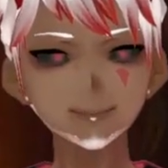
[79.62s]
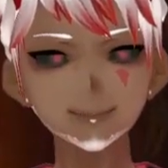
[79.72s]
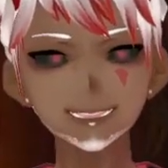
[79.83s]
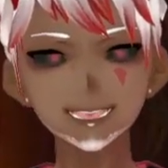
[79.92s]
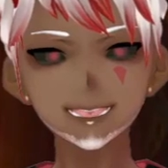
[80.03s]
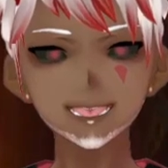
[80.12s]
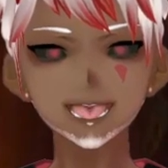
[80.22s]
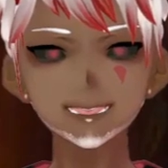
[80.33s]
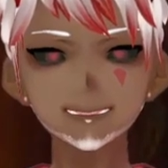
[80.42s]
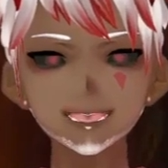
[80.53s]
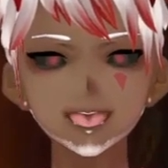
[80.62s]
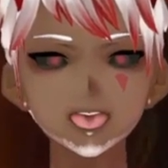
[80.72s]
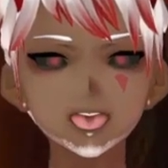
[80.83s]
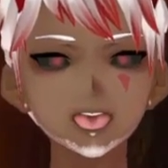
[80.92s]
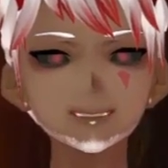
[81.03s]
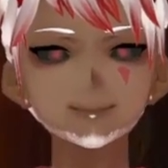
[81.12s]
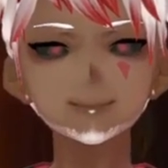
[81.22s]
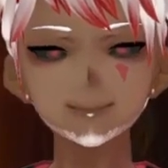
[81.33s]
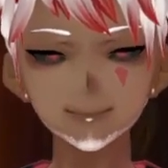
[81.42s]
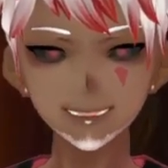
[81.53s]
just so you guys know,
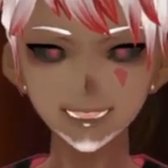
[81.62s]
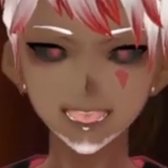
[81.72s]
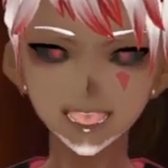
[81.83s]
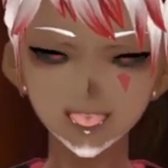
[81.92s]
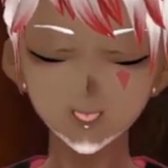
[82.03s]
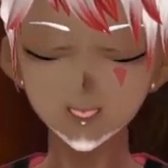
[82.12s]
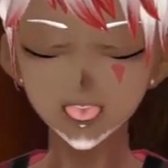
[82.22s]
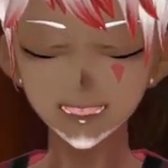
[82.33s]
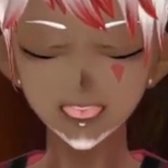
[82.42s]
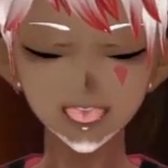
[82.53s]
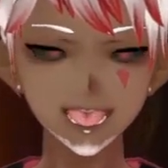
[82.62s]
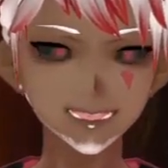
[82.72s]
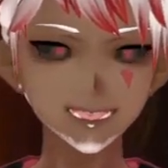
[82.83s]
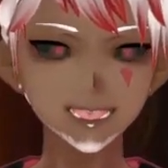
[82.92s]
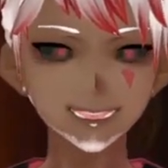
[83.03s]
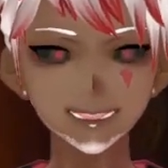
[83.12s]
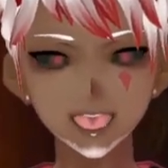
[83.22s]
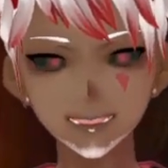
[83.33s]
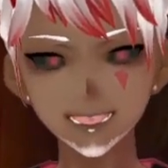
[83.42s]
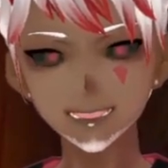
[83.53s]
I hope you all know about the
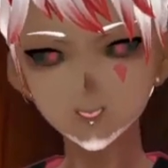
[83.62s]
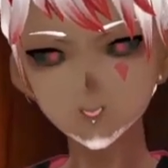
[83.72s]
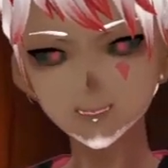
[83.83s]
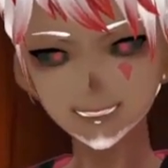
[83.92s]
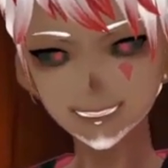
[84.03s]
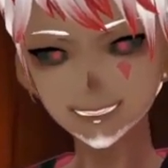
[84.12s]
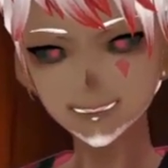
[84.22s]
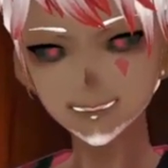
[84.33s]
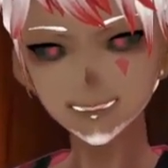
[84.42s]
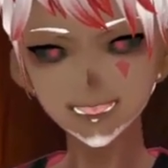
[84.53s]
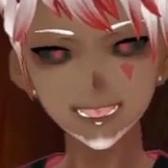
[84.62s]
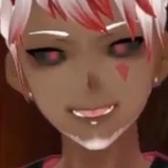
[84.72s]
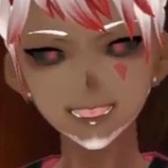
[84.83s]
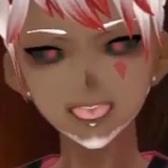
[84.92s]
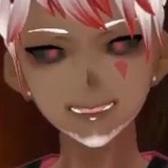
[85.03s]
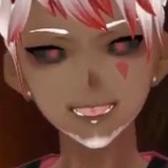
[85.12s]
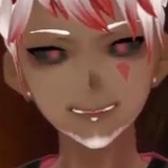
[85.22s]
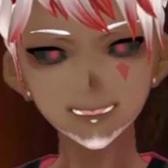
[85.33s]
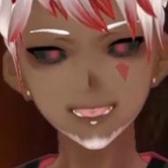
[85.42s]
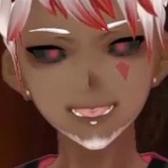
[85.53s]
Vanoss crew and Daithi De Nogla.
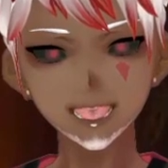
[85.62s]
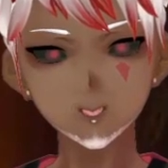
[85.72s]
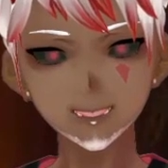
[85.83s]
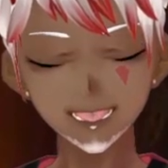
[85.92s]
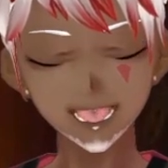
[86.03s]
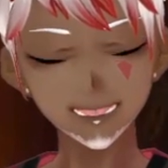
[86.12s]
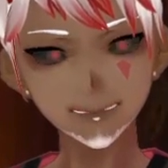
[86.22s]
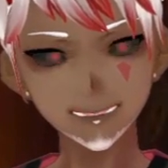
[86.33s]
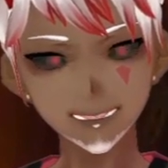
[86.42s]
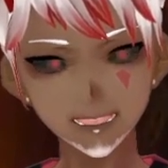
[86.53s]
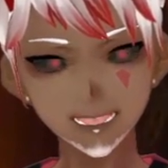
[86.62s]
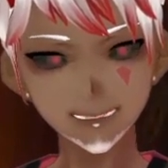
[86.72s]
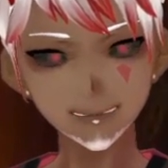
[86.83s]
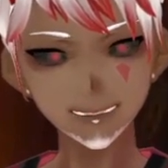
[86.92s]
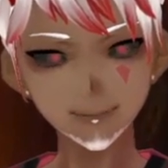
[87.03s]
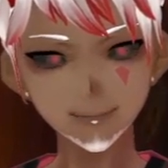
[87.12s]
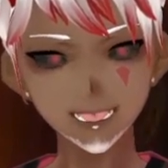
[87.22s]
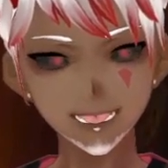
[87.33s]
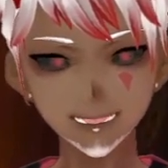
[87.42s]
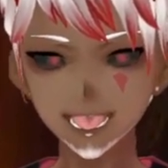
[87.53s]
This is going to be one of those stories.
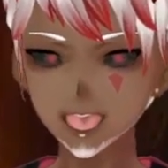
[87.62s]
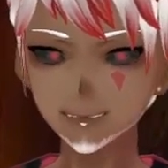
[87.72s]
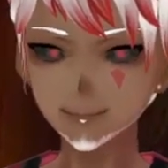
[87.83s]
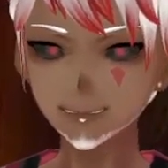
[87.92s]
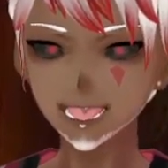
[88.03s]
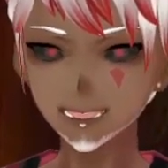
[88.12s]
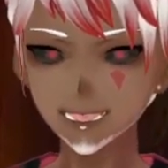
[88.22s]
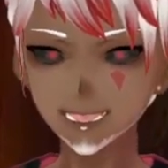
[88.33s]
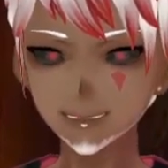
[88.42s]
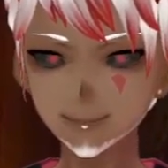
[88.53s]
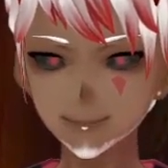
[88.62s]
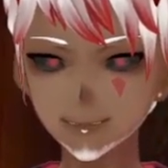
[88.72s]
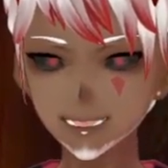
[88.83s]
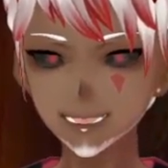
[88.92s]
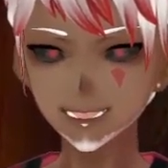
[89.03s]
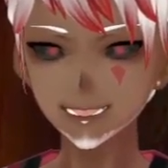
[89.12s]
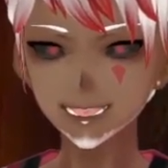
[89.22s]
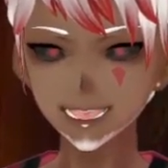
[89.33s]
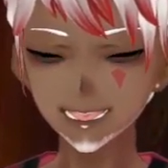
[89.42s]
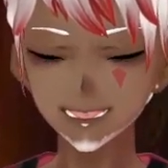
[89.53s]
it's not a poop story.
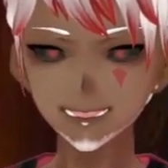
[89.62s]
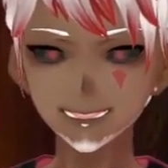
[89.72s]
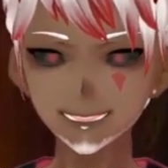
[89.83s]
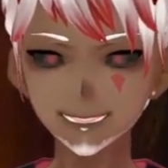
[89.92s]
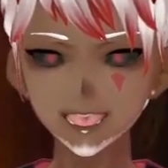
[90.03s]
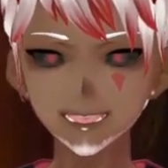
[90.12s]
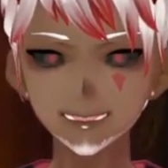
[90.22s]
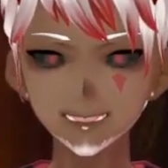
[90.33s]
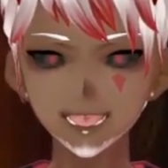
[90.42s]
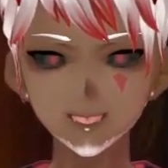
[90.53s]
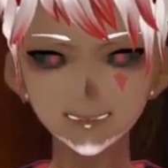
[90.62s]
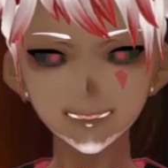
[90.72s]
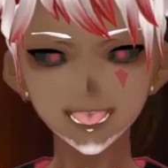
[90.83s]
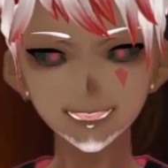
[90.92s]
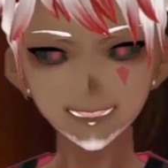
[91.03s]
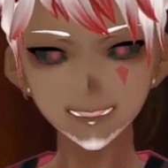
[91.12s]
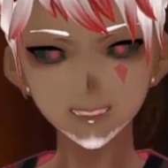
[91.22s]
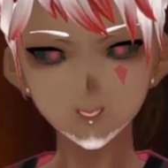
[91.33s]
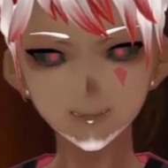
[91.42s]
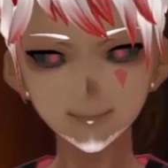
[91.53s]
It just happened when I was in the
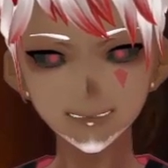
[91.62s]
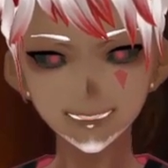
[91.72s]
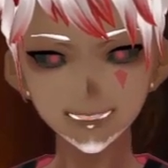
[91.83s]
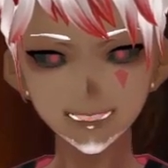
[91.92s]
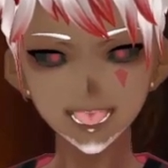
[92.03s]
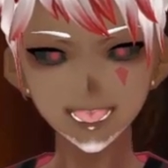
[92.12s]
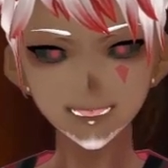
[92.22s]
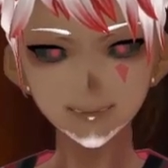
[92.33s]
bathroom late at night.